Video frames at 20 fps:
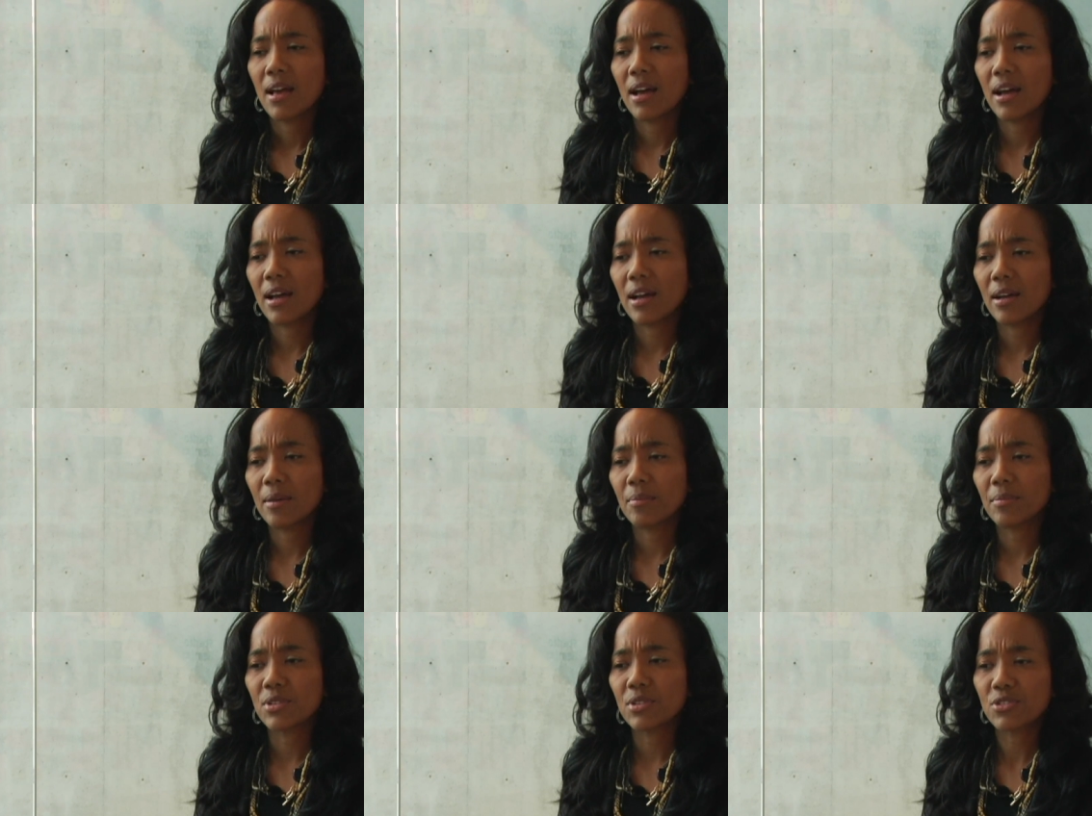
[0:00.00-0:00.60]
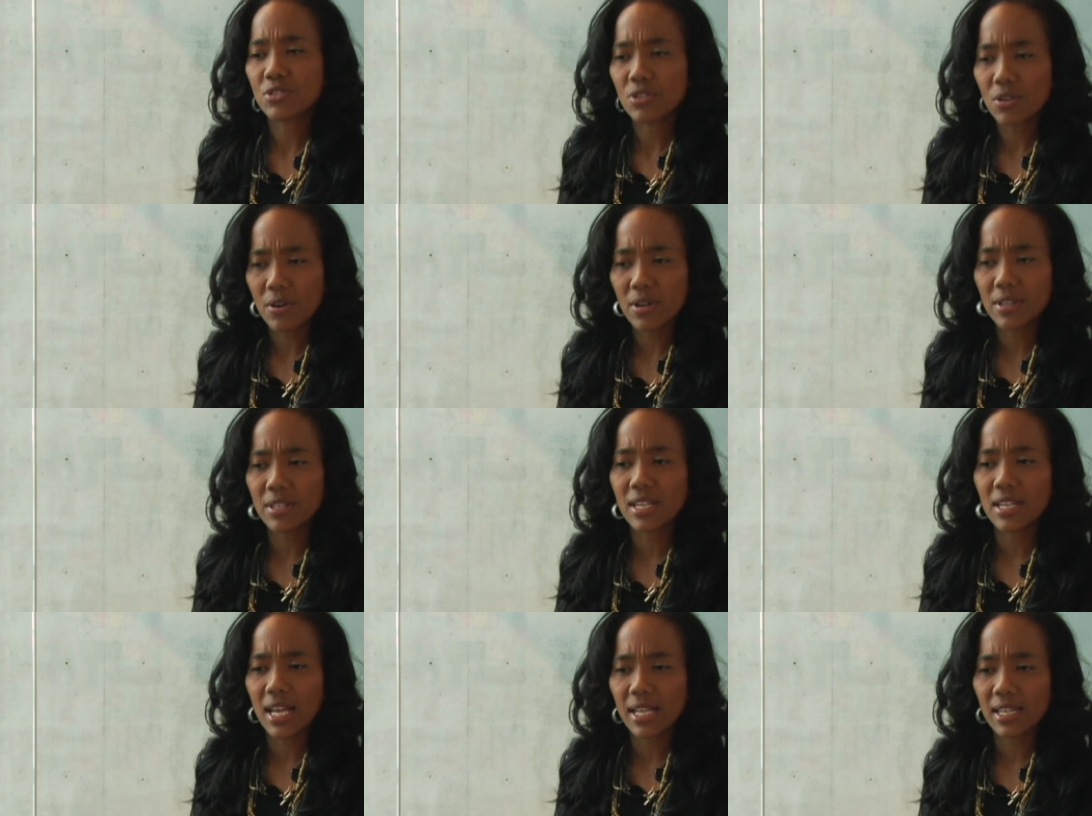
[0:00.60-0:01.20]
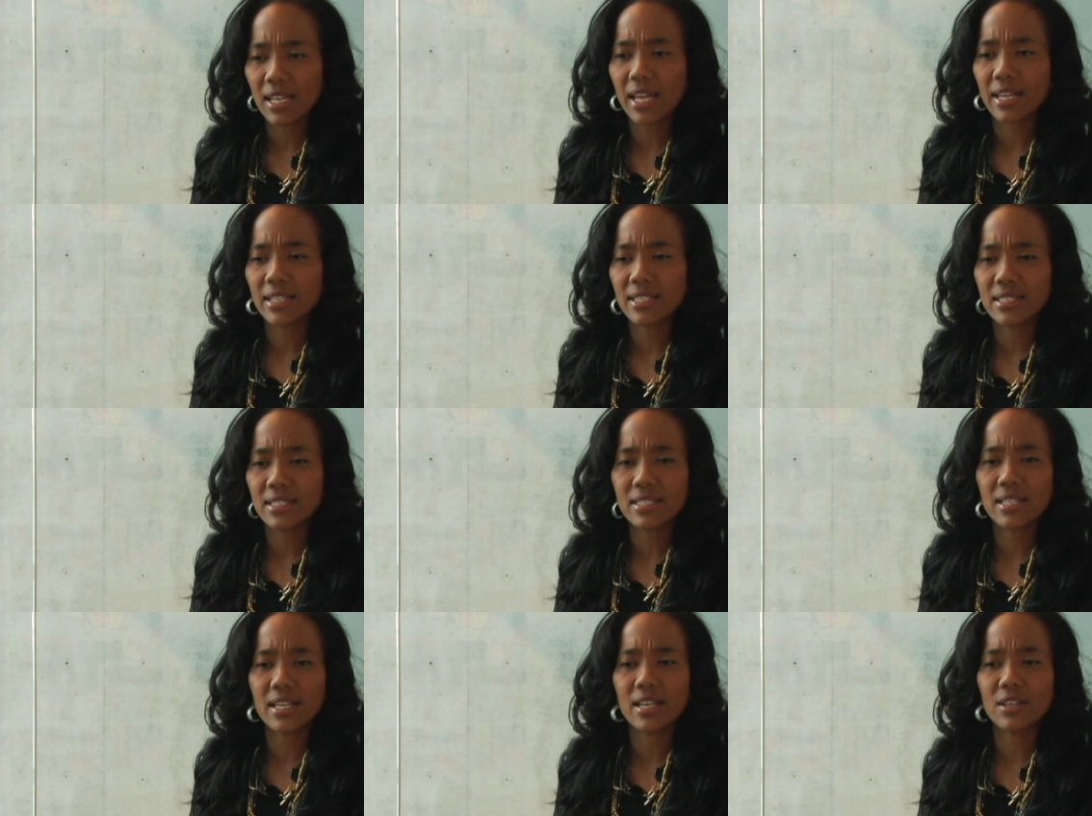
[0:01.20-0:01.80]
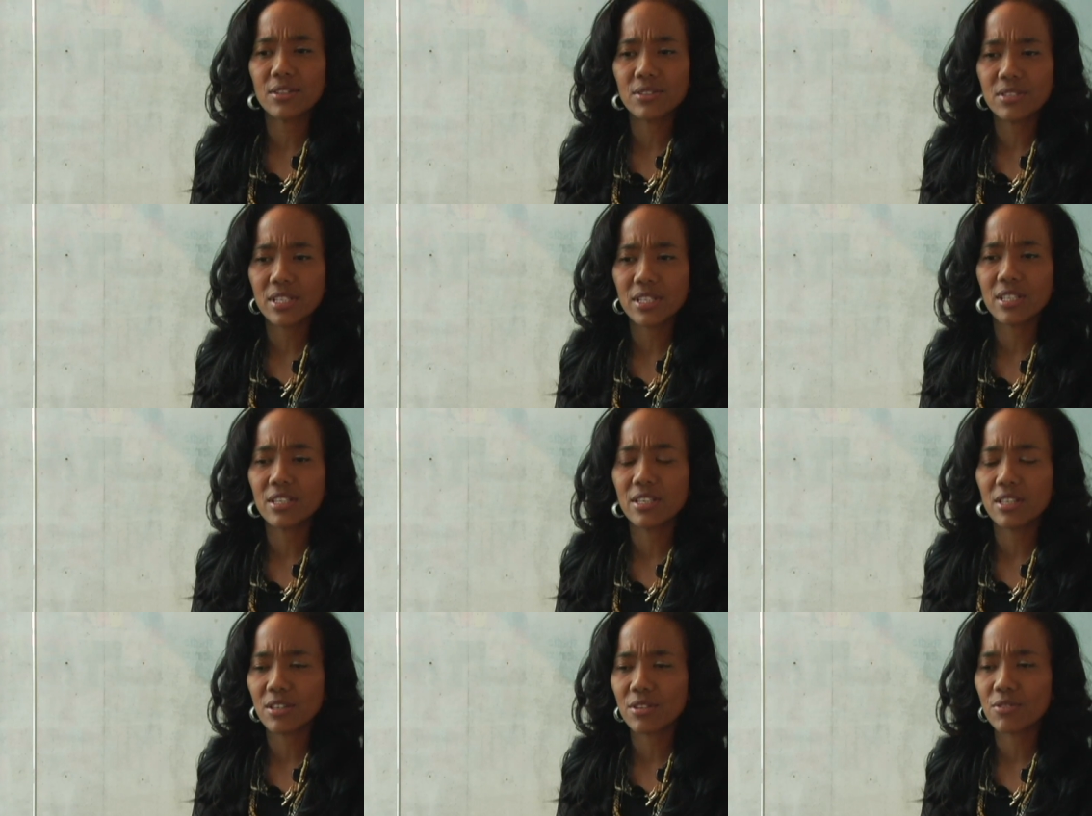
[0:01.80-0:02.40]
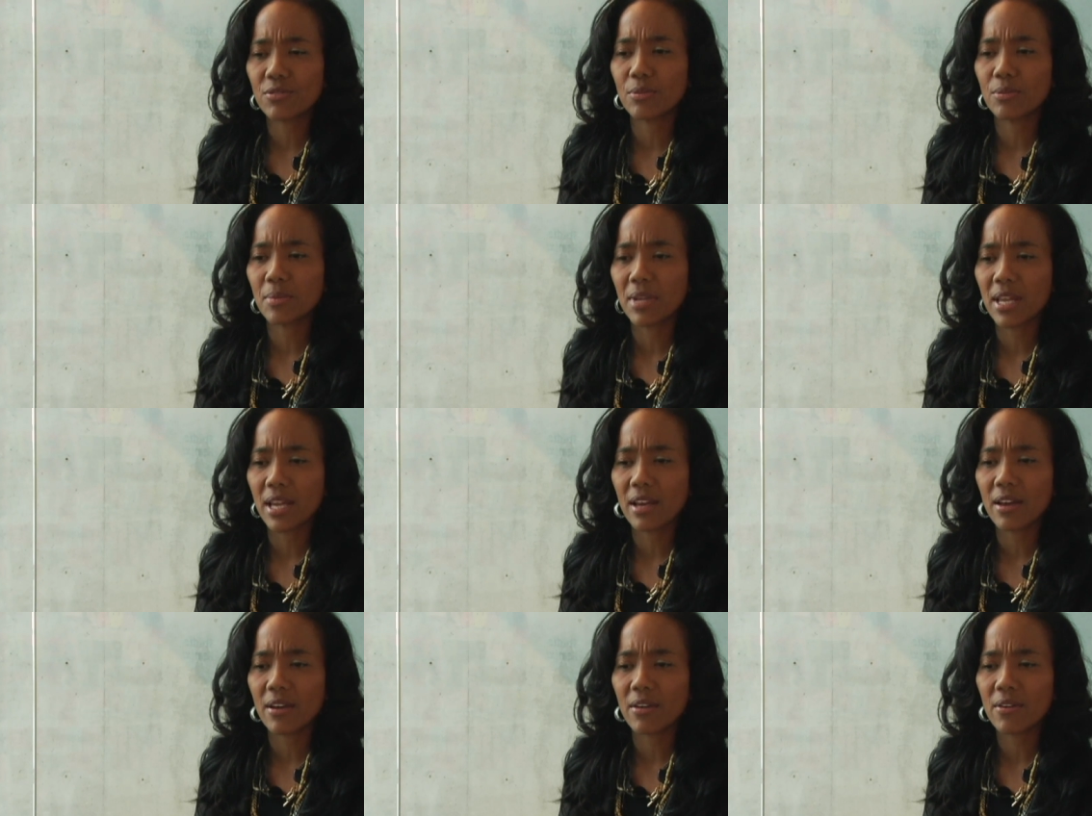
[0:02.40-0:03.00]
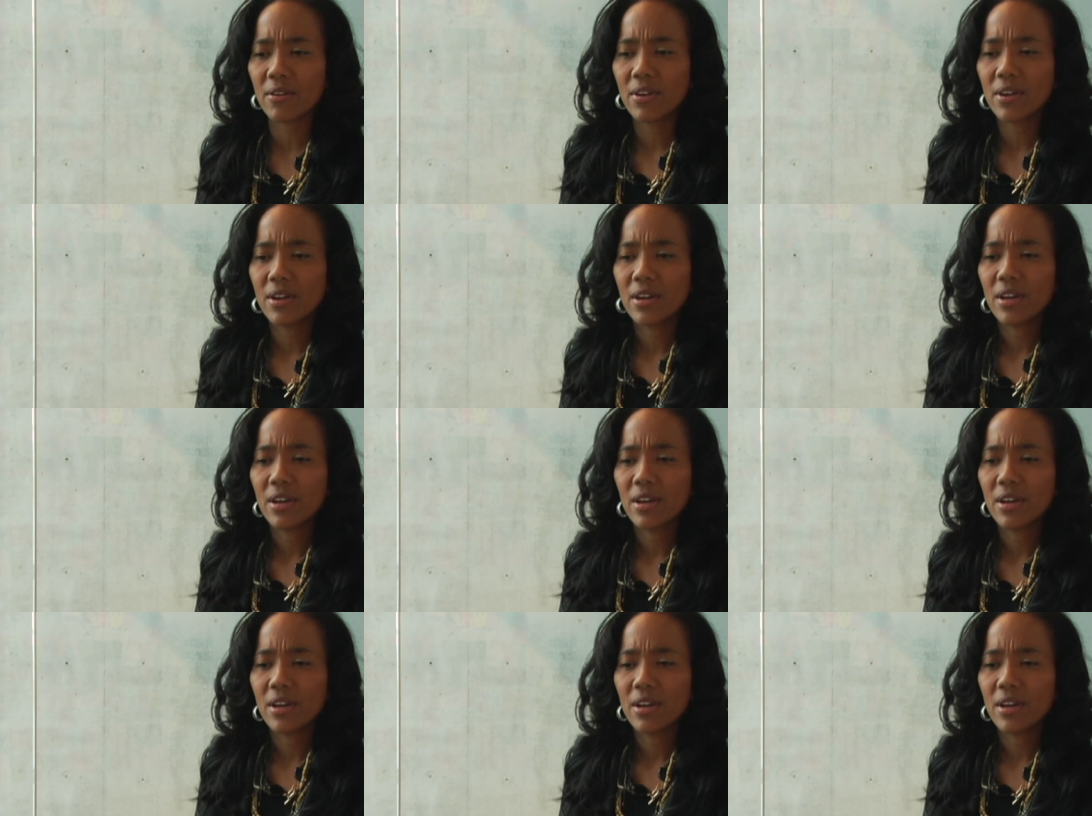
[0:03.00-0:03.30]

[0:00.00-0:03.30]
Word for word: Um, the story that I'd like to tell 10 years from now